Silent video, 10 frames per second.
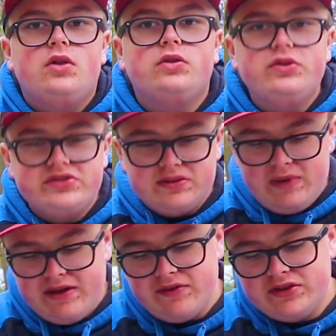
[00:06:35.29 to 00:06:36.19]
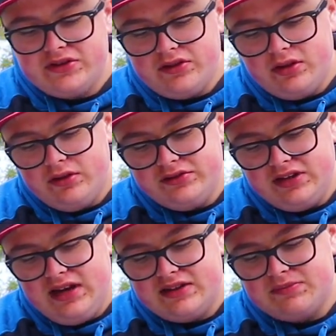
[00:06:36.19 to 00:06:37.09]
Lucid Maverick, so the
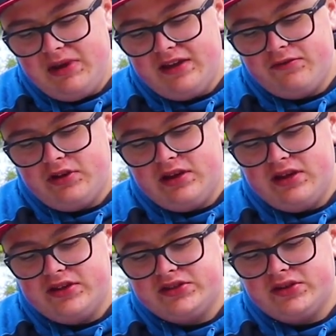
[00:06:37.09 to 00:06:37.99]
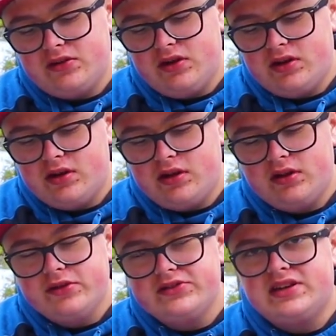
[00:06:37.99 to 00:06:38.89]
Lucid X Maverick is
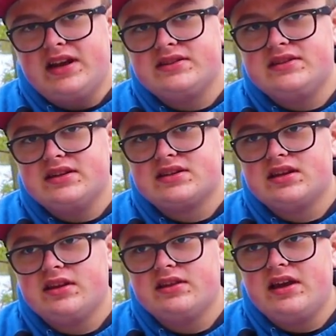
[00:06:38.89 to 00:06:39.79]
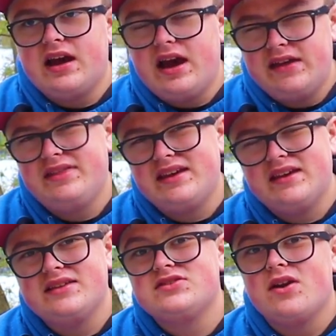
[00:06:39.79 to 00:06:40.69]
a Lucid X disc that I
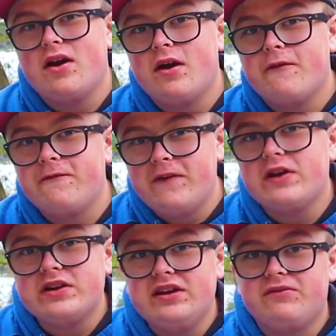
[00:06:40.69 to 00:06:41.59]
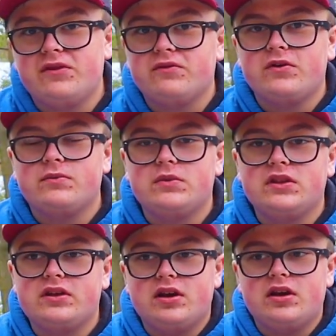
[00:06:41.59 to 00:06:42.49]
think is very different
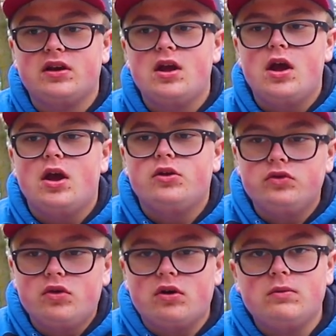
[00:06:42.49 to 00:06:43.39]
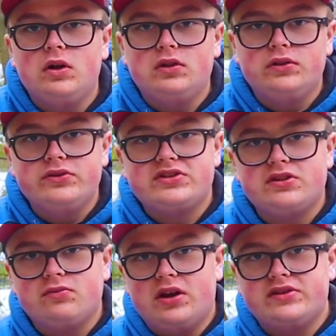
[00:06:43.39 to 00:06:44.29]
from the normal
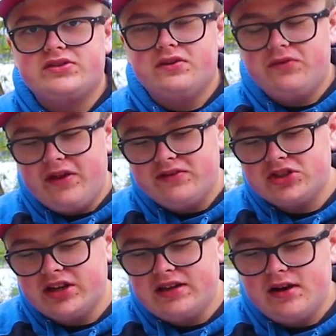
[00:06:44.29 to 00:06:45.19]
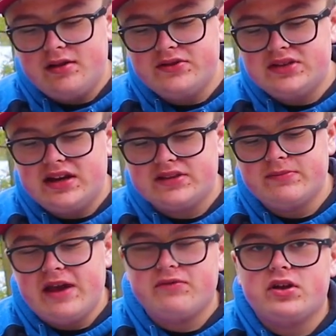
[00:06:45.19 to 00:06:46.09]
Lucid run. So if you haven't checked out a Lucid X
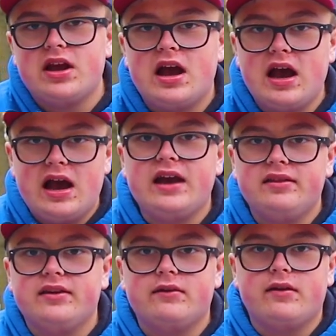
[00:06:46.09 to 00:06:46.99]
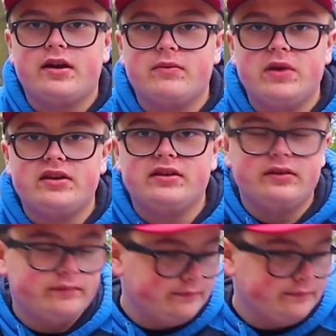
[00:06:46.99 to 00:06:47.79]
Maverick, highly recommend it.